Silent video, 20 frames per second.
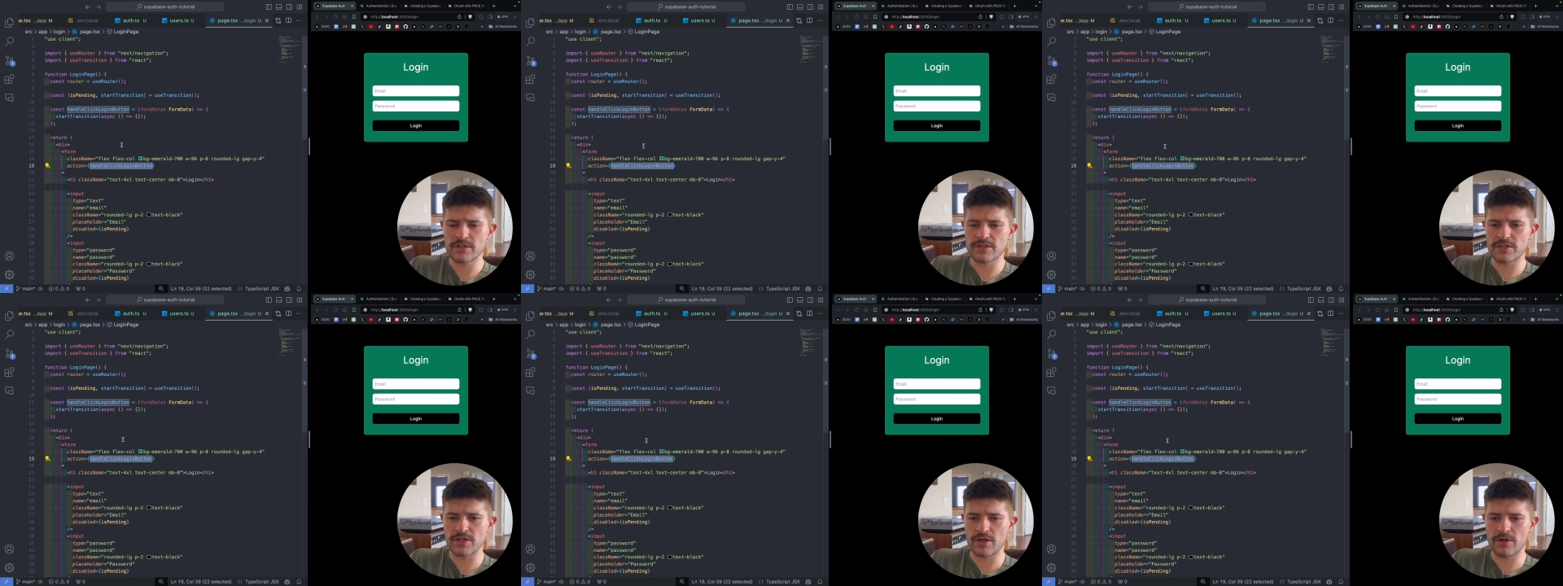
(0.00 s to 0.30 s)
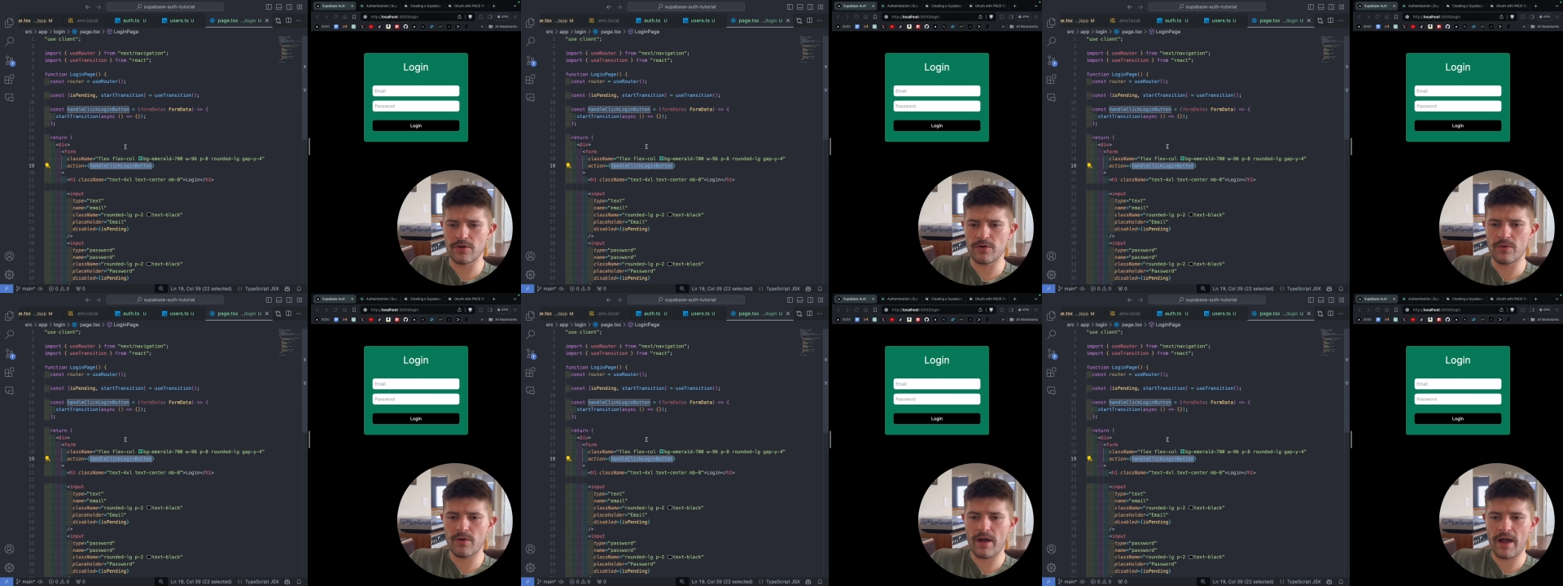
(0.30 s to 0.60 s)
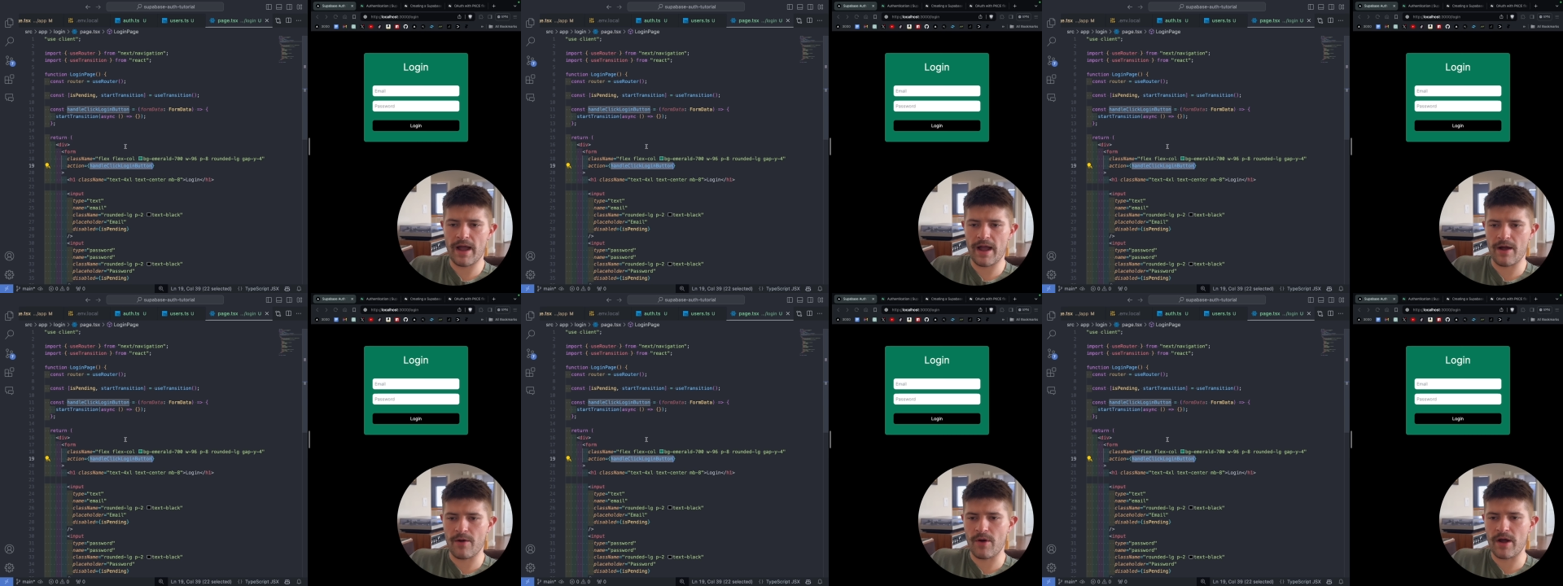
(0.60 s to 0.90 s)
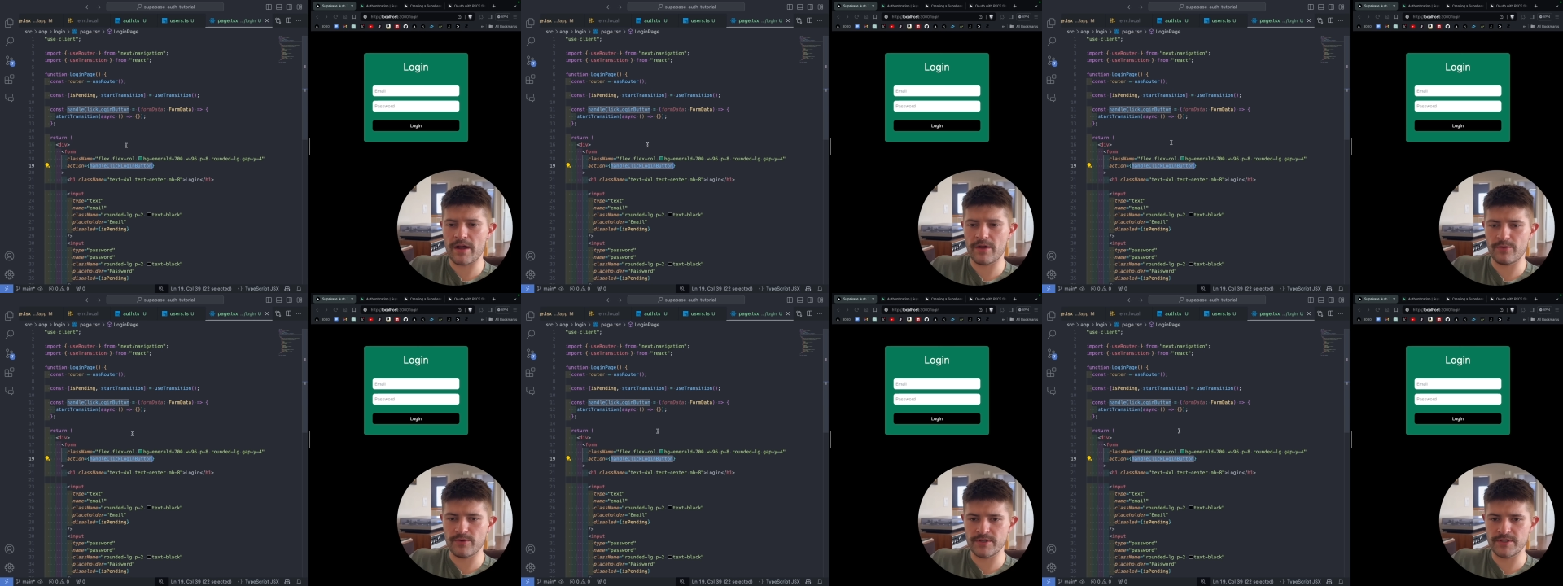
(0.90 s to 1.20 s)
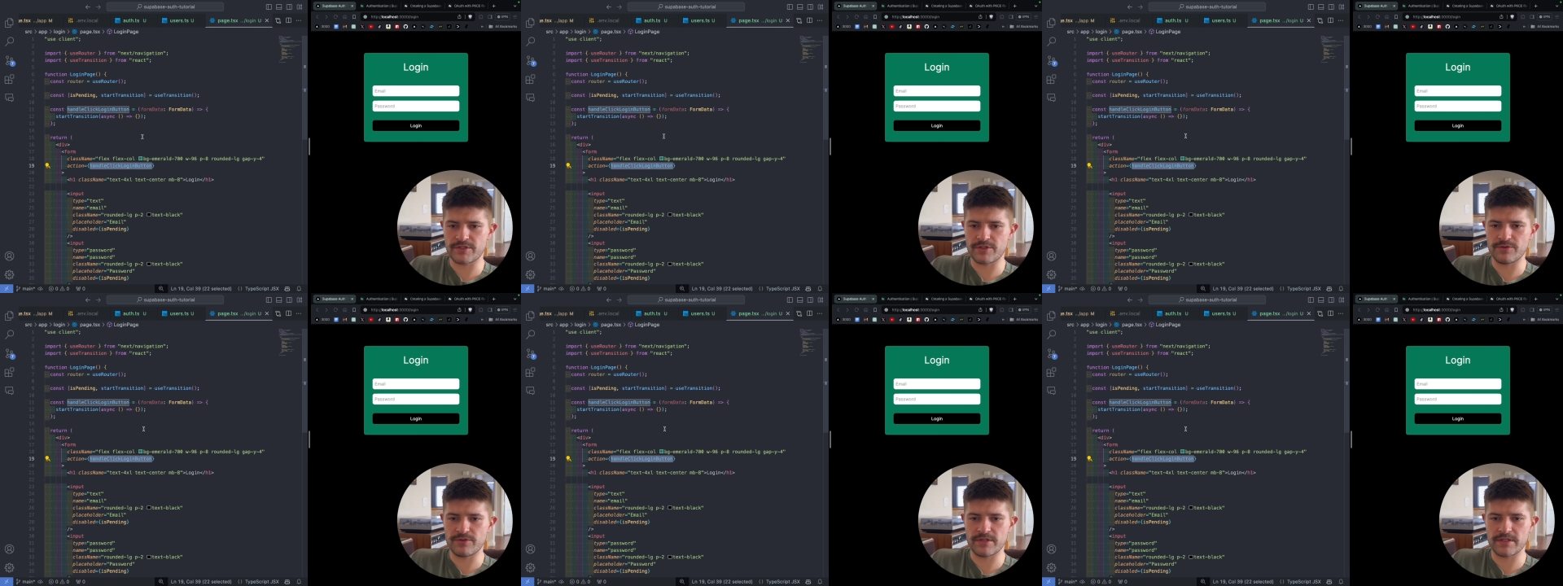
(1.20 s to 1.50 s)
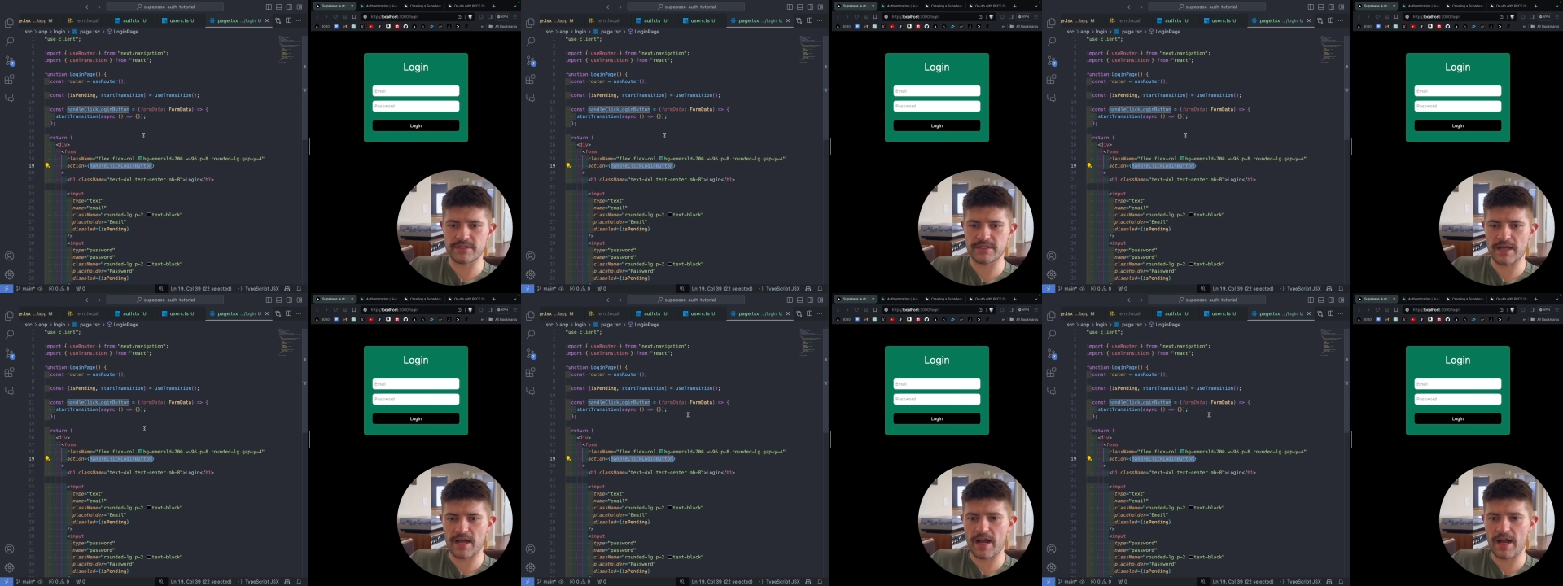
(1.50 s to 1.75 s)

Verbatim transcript: So how I always do this,